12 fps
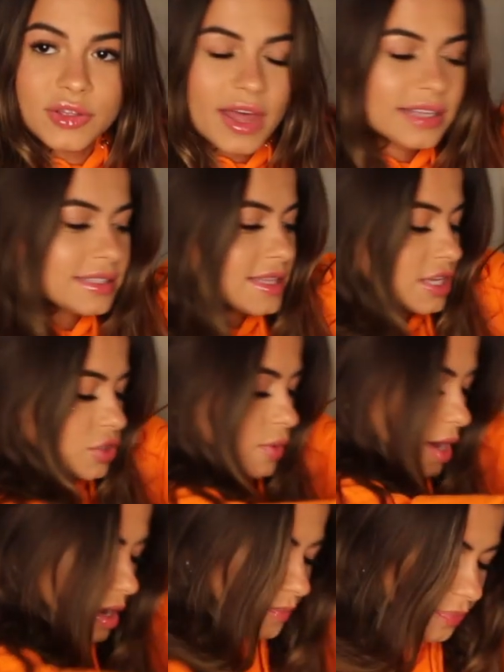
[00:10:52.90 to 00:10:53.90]
So that's this
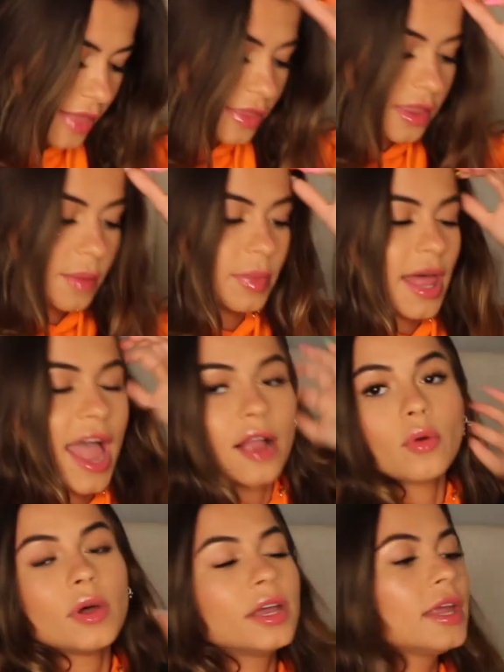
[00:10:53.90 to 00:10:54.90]
one. And then the
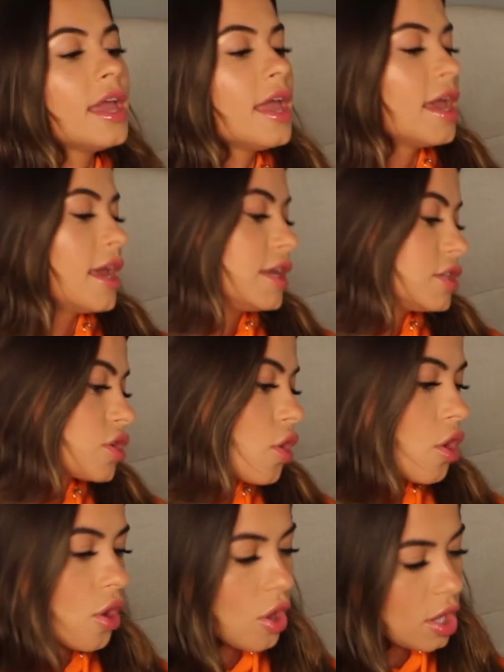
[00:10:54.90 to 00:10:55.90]
black one is
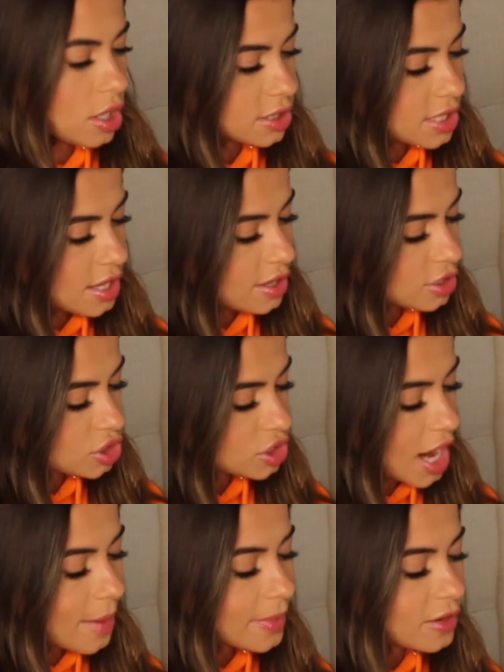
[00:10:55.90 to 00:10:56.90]
called the
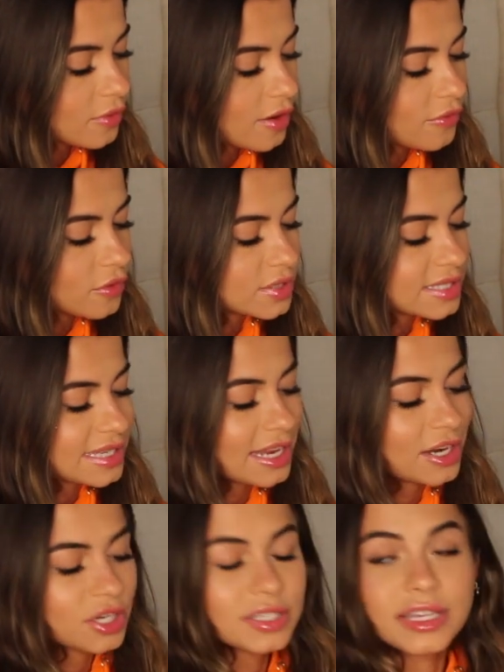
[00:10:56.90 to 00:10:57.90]
strappy ruffle skater